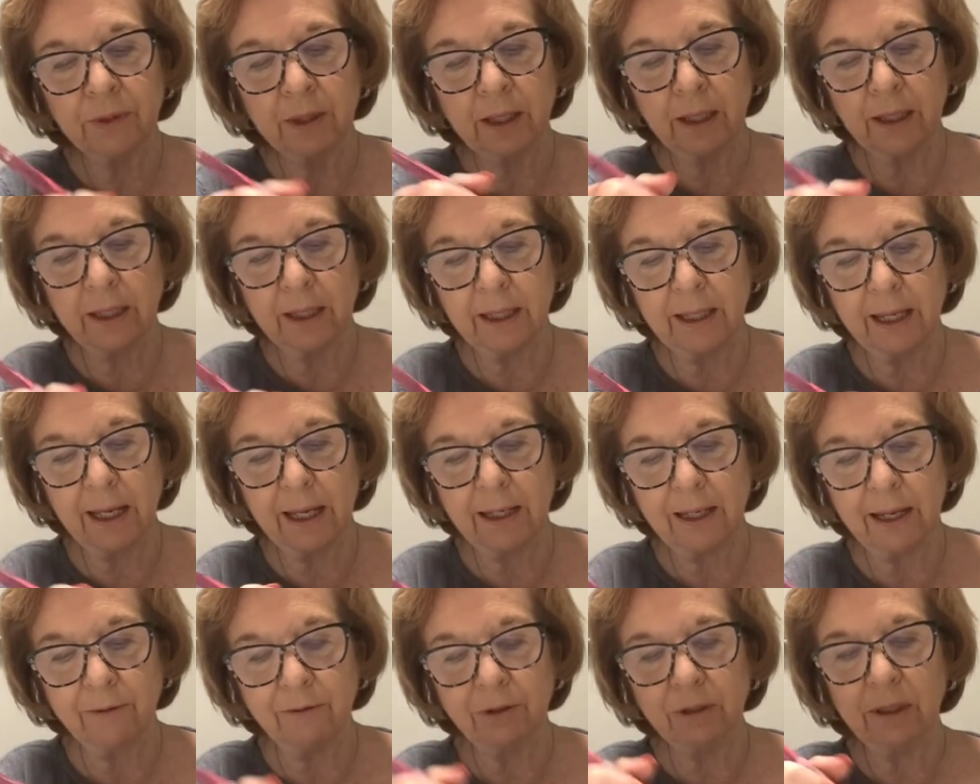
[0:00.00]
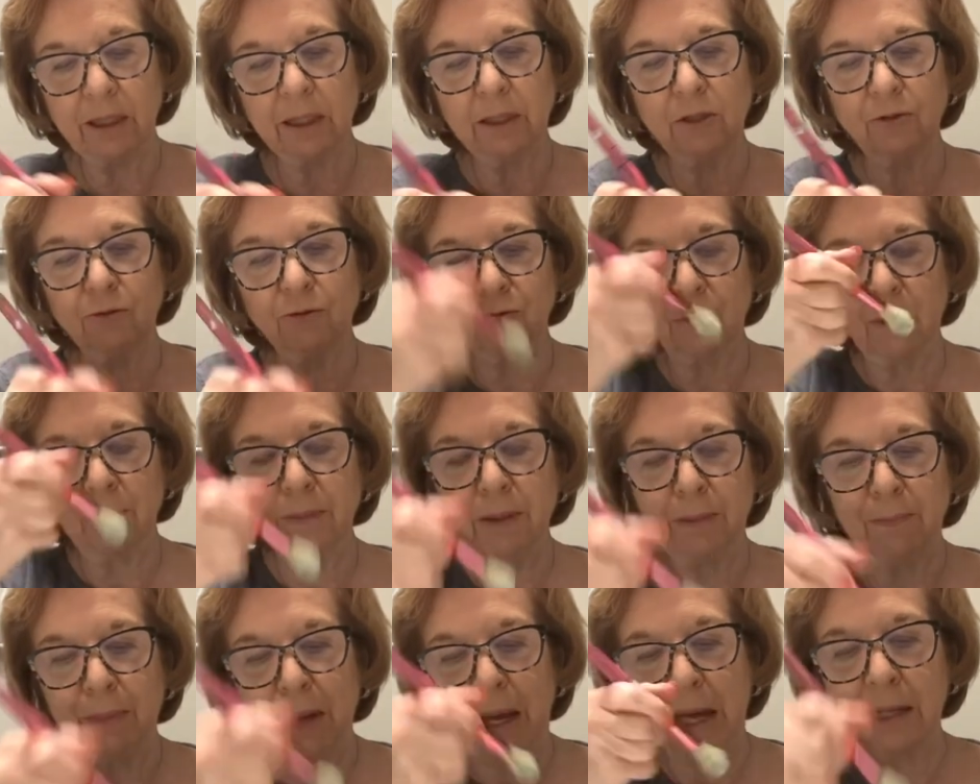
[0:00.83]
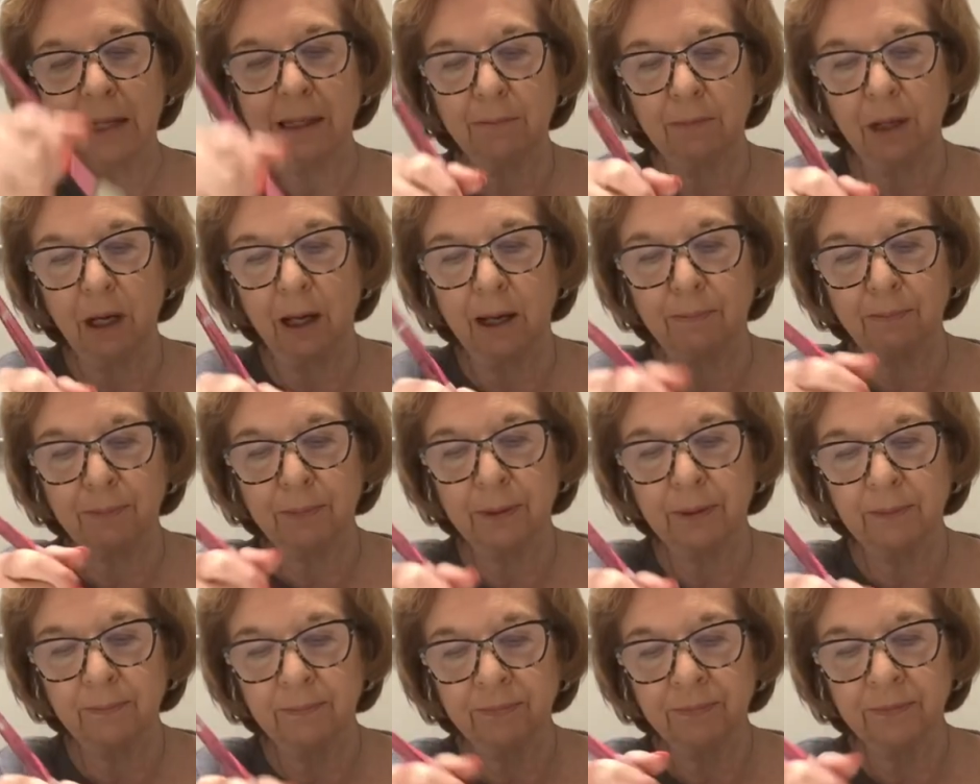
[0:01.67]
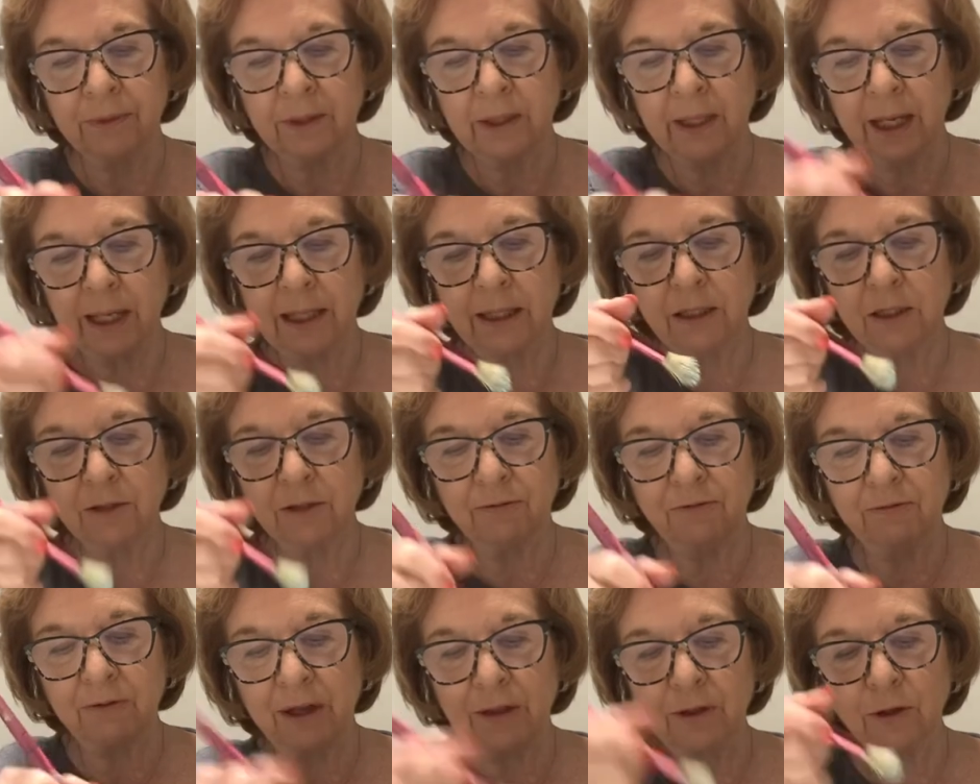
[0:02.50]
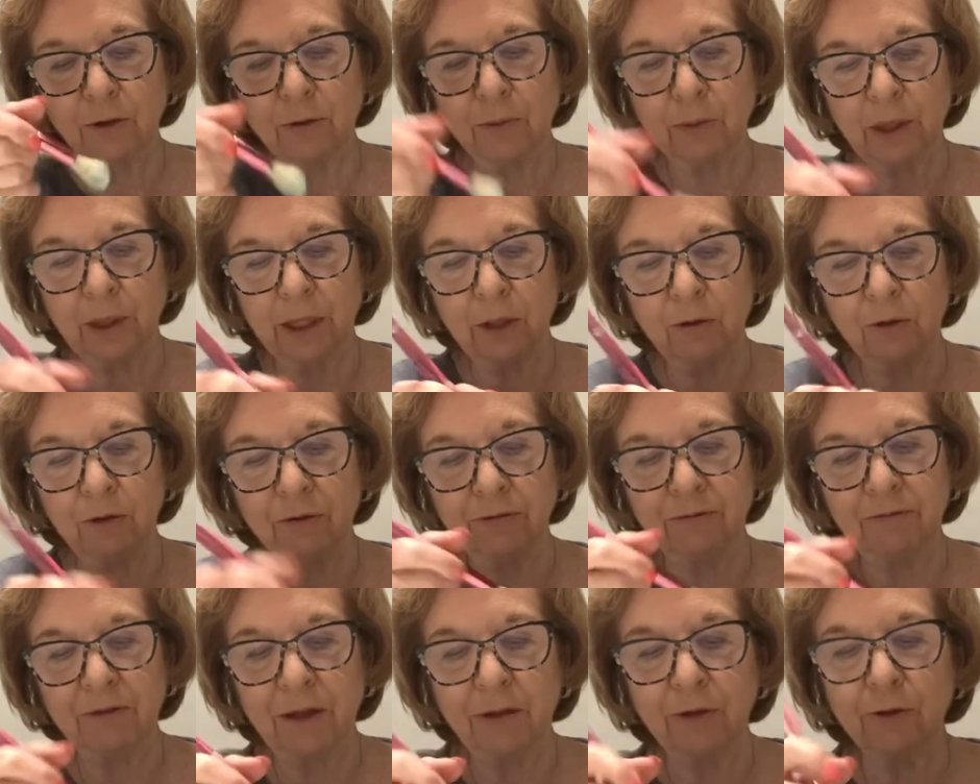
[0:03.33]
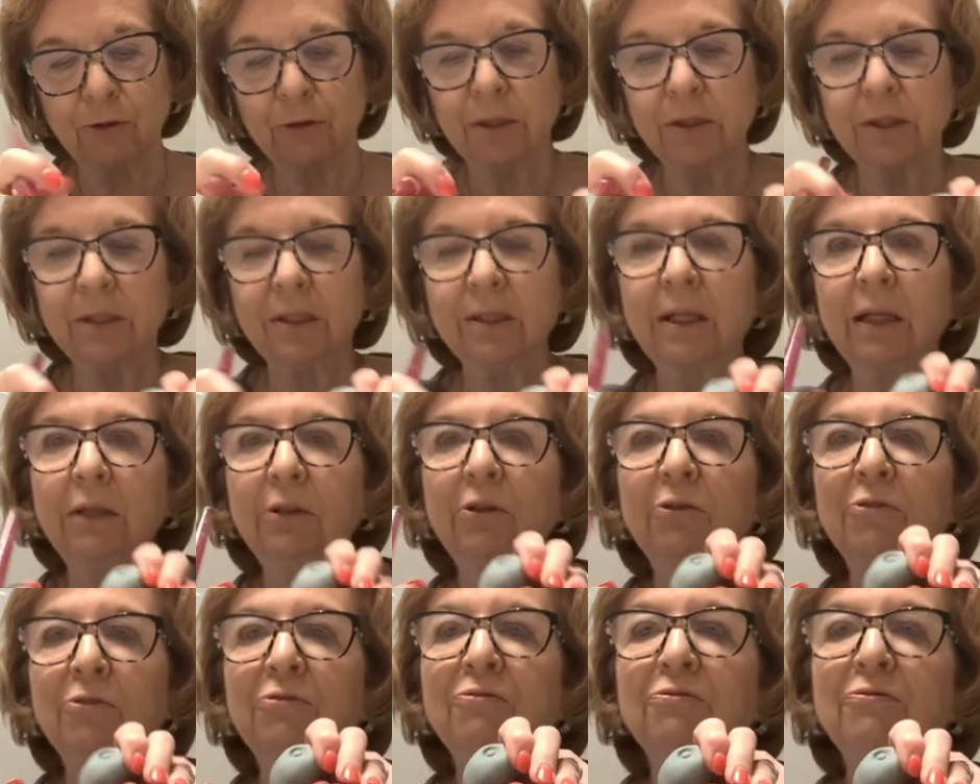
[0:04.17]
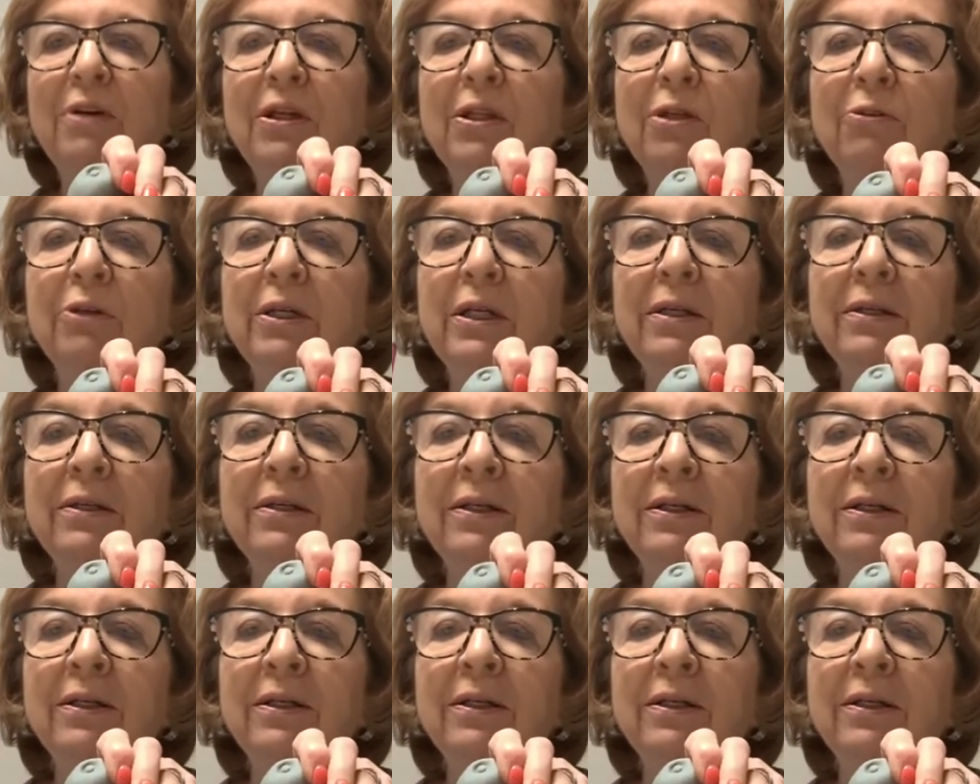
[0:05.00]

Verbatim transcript: And again, everything is from the bottom up. And it's feathered. When I call feathered, you see that little feathery